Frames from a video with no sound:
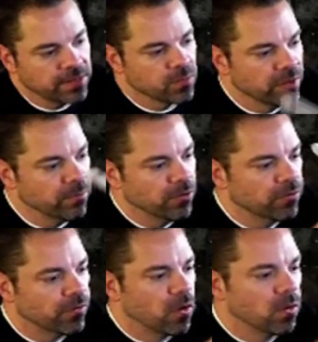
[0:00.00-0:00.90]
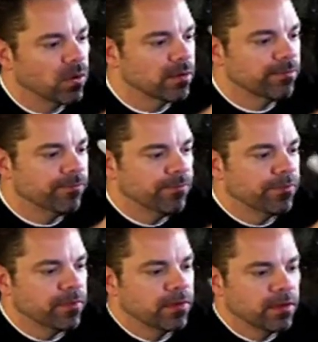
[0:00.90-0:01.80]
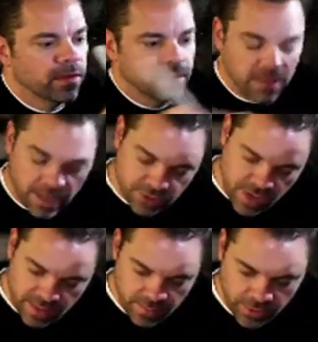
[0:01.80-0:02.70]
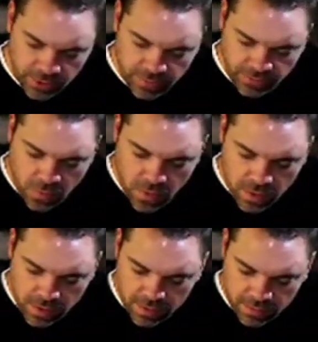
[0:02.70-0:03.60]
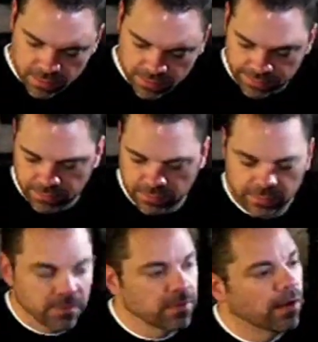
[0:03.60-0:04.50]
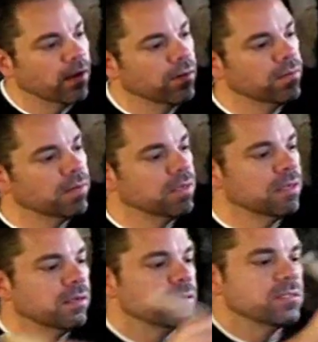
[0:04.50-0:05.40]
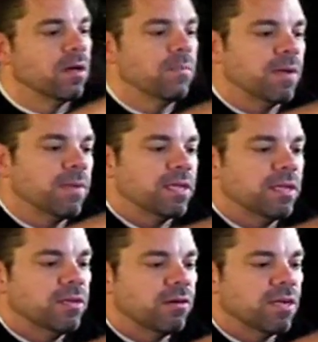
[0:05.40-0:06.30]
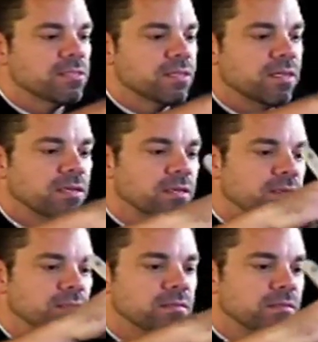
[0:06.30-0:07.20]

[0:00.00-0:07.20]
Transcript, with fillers: as we move forward. Not tried the blue before, so just thought might make it interesting and